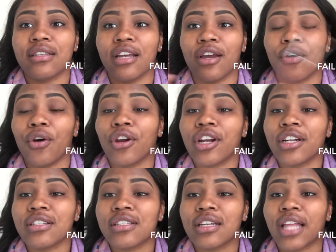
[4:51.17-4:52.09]
in order
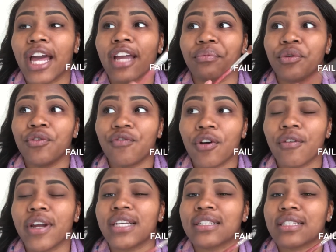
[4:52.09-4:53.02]
to, like, move
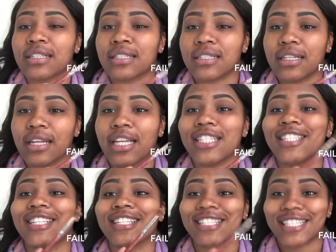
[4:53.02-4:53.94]
forward and
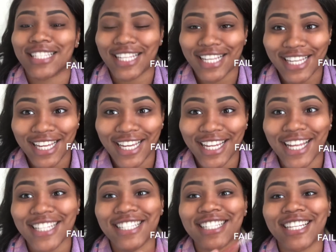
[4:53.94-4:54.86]
succeed
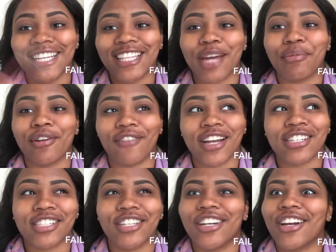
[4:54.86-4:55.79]
and seek, like,
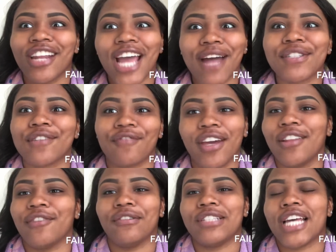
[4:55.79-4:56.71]
perfection, you're gonna have to fail
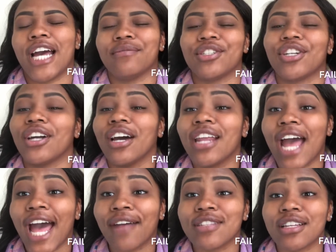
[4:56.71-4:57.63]
a few times. You're gonna
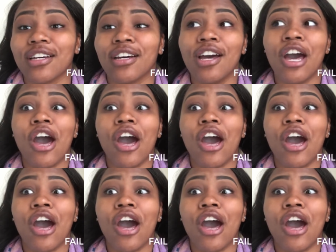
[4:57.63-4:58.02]
have to